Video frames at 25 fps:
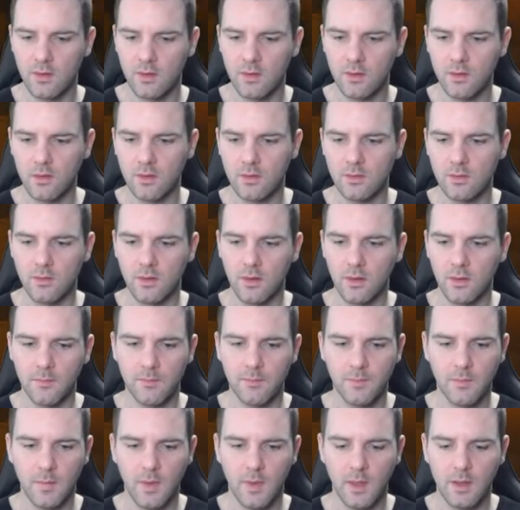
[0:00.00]
Cool.
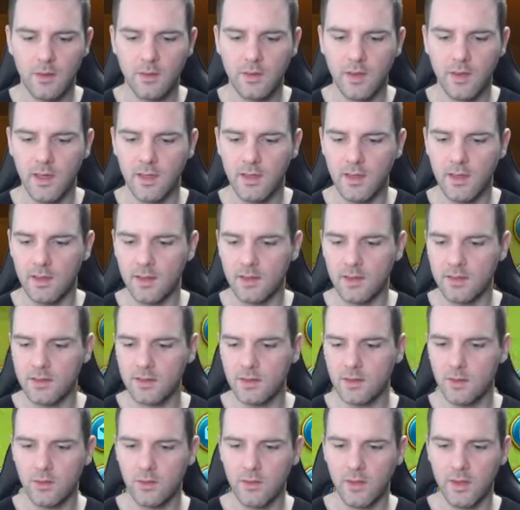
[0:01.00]
Okay, now let's
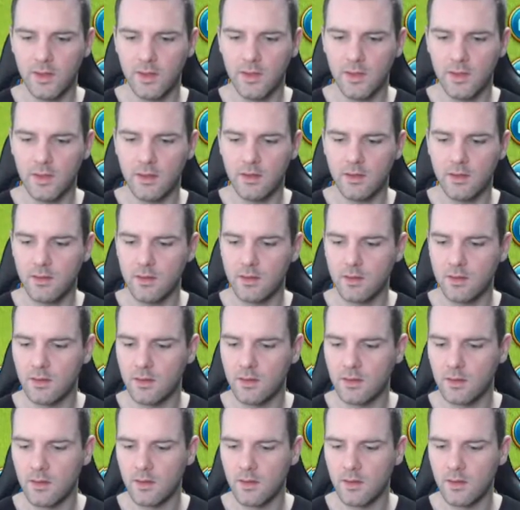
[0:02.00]
go in.
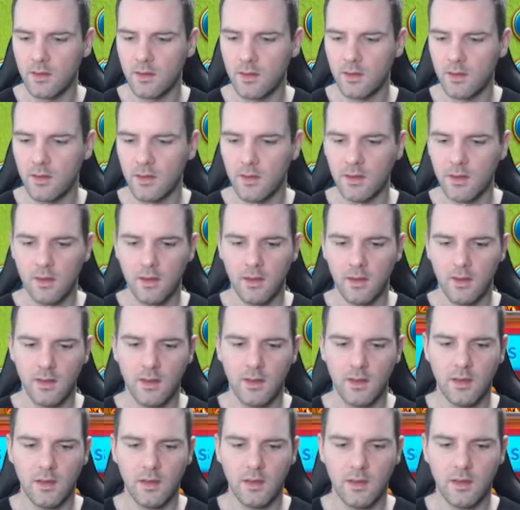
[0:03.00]

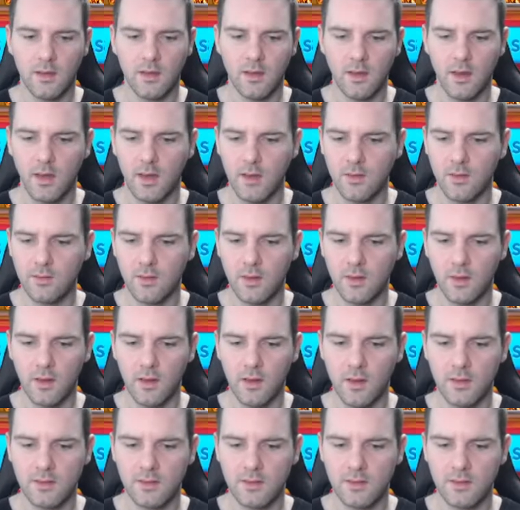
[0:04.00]
And I've got